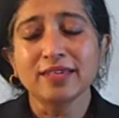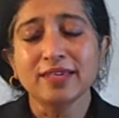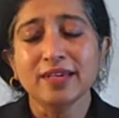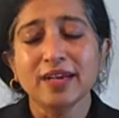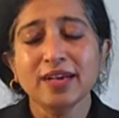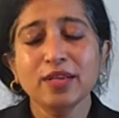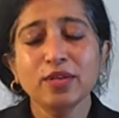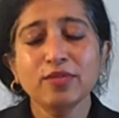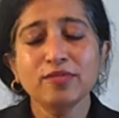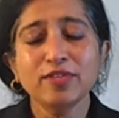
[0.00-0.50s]

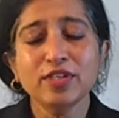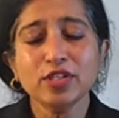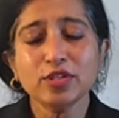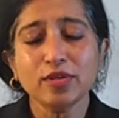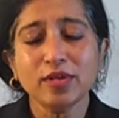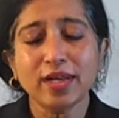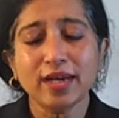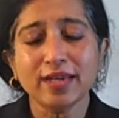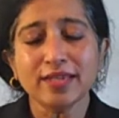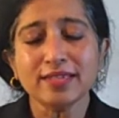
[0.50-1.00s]
and you
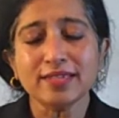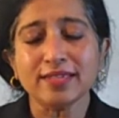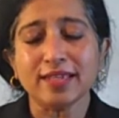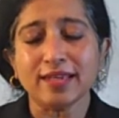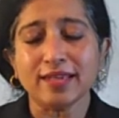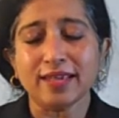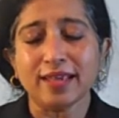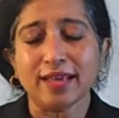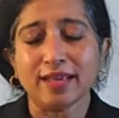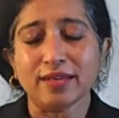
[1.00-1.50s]
visualize that
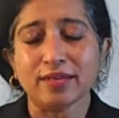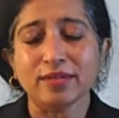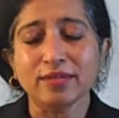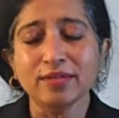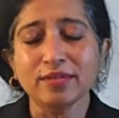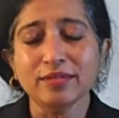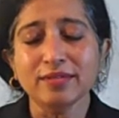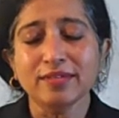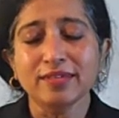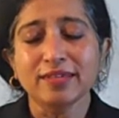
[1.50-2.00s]
candle,
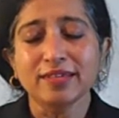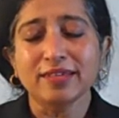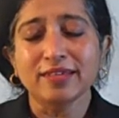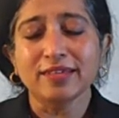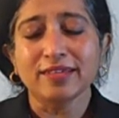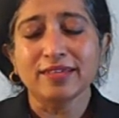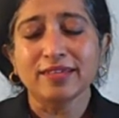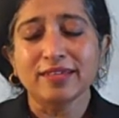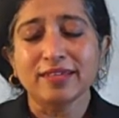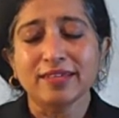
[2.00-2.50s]

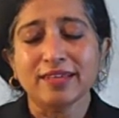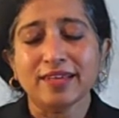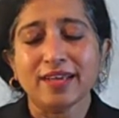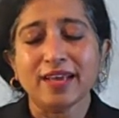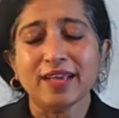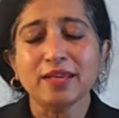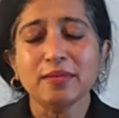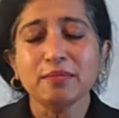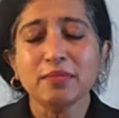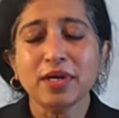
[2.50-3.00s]

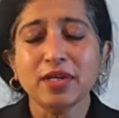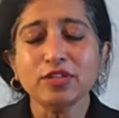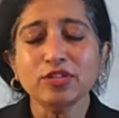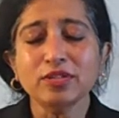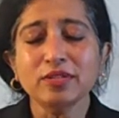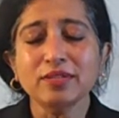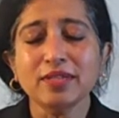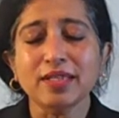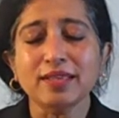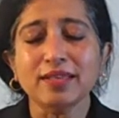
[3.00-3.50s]
and imagine
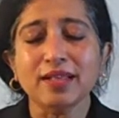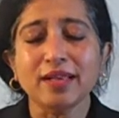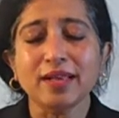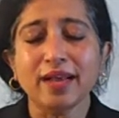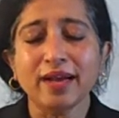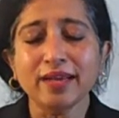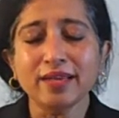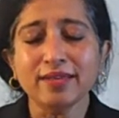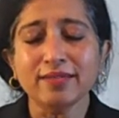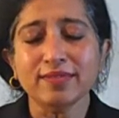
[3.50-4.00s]
that the
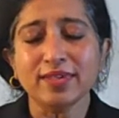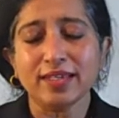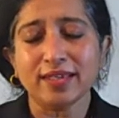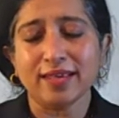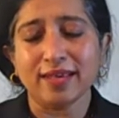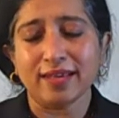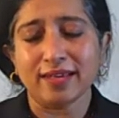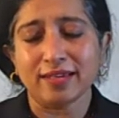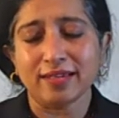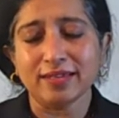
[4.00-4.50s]
light of the
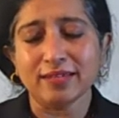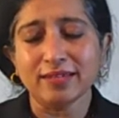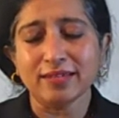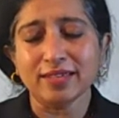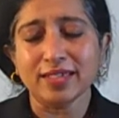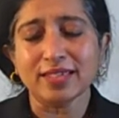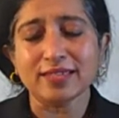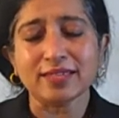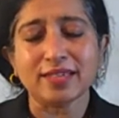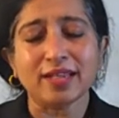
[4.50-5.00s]
candle
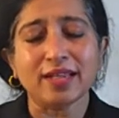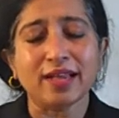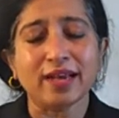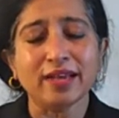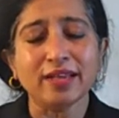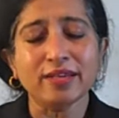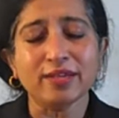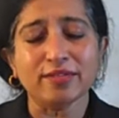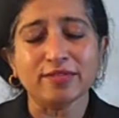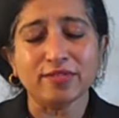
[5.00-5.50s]
is the
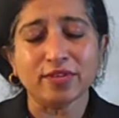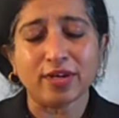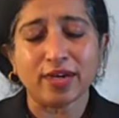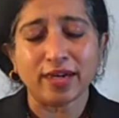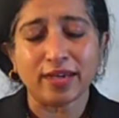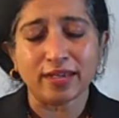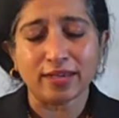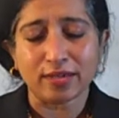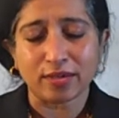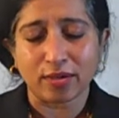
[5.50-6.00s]
light of your
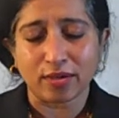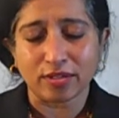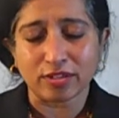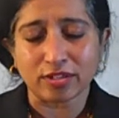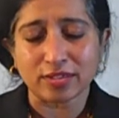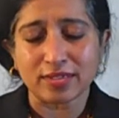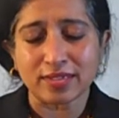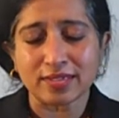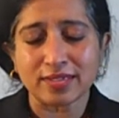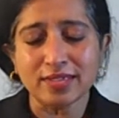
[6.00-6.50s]
higher
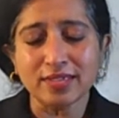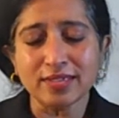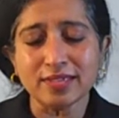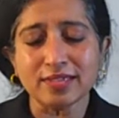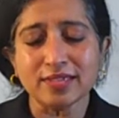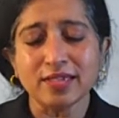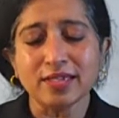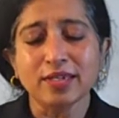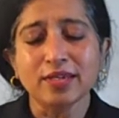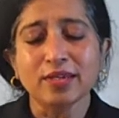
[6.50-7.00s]

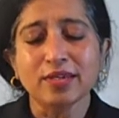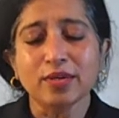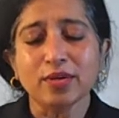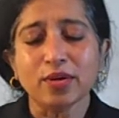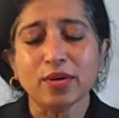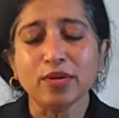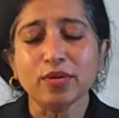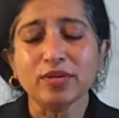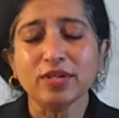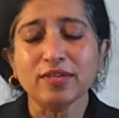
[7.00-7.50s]
consciousness
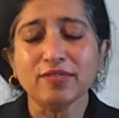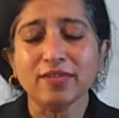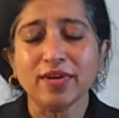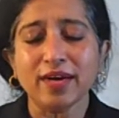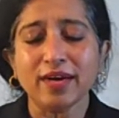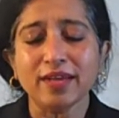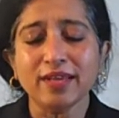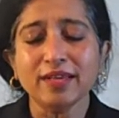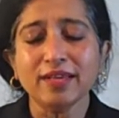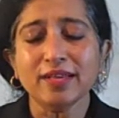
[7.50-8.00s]
or your
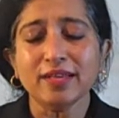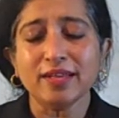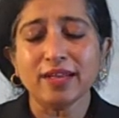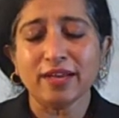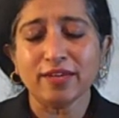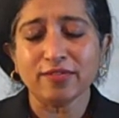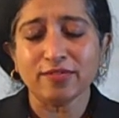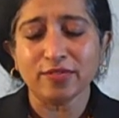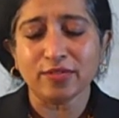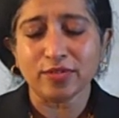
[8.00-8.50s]
divine
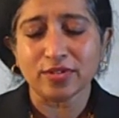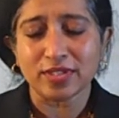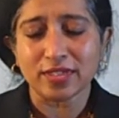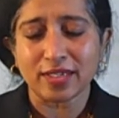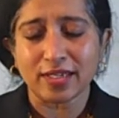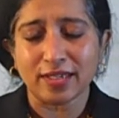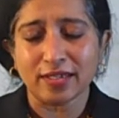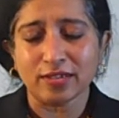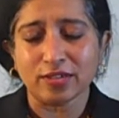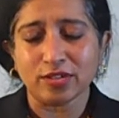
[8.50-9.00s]
life force
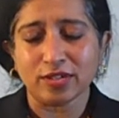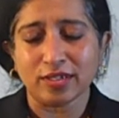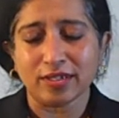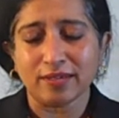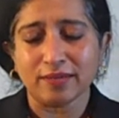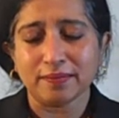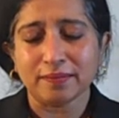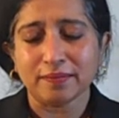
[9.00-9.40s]
energy.